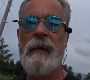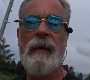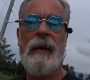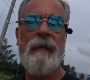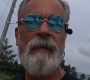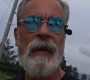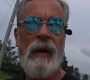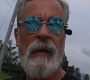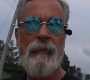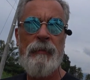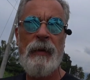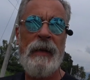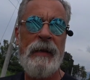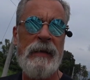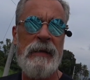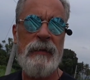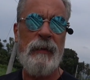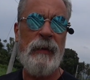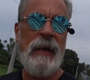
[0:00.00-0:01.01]
even our
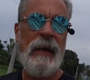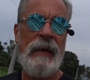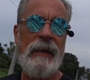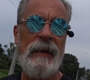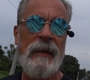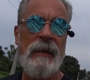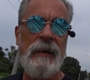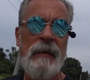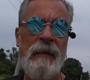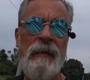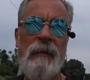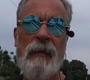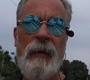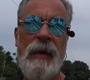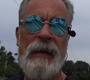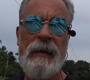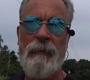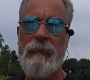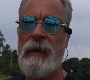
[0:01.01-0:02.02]
place, we had
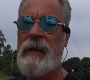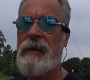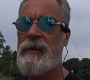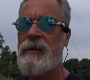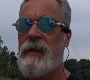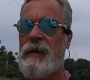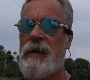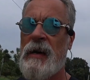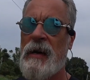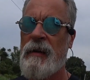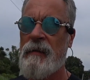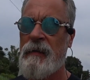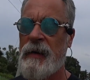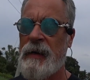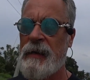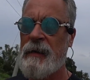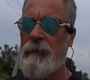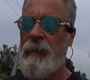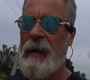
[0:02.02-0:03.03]
to bleach the
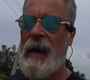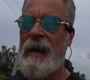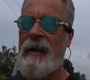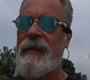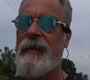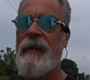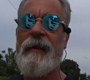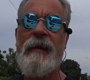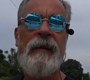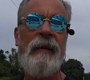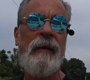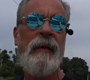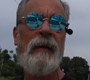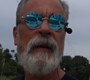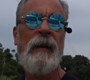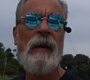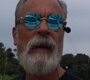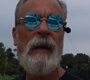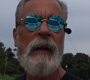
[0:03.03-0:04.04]
concrete in the back there.
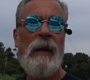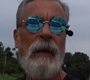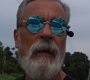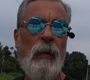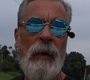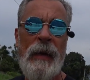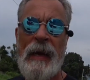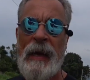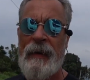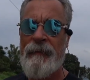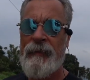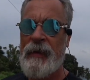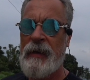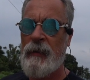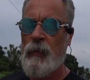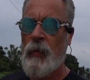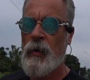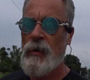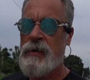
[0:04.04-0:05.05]
We have
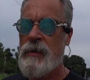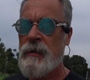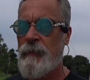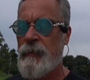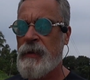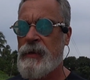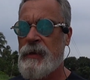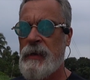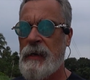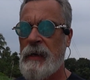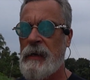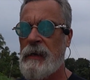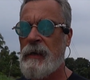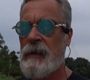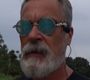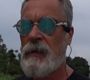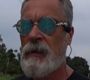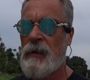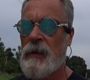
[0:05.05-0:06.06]
the washing
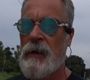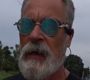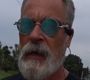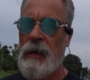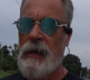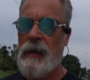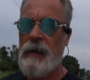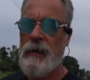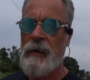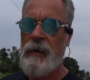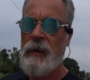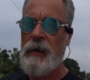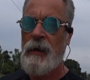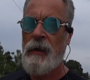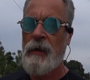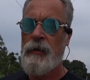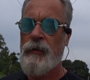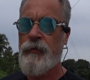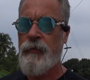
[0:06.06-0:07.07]
machine
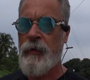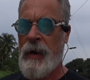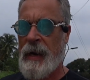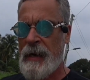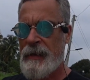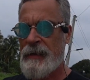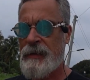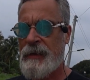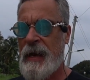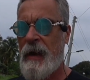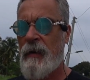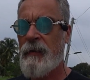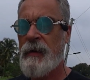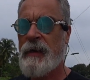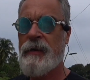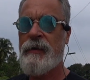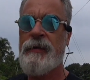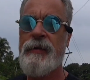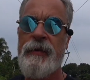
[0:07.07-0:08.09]
drains
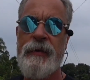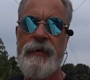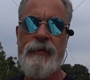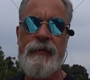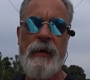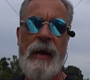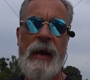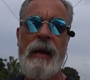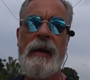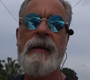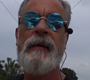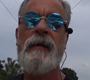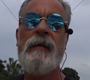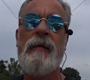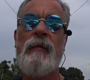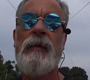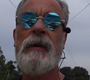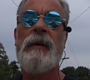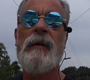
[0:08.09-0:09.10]
down into the drain.
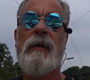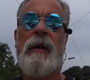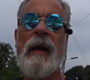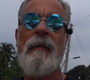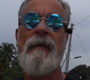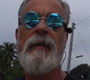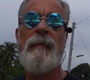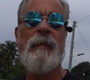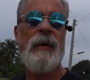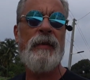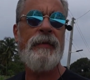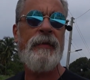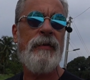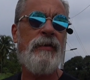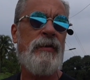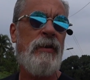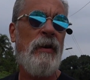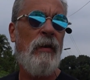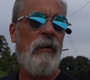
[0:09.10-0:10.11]
Well, every month
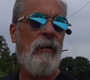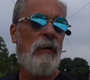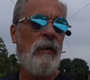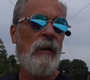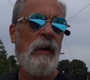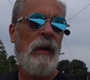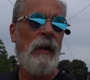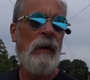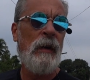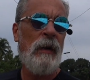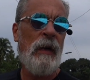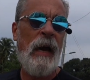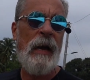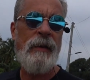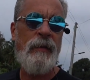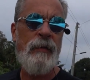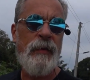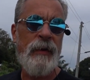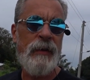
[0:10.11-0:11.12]
or so, I
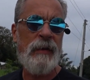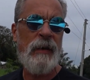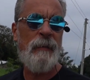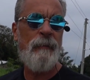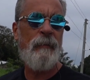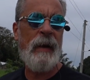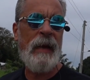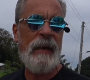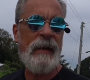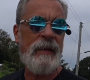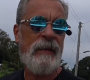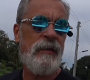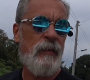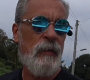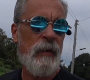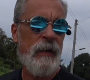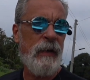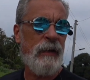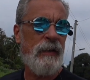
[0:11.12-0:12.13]
do the tub
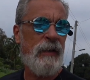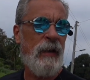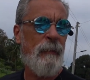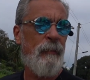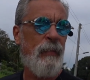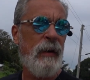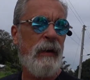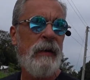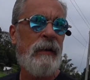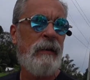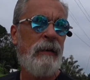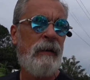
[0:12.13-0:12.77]
maintenance where you dump a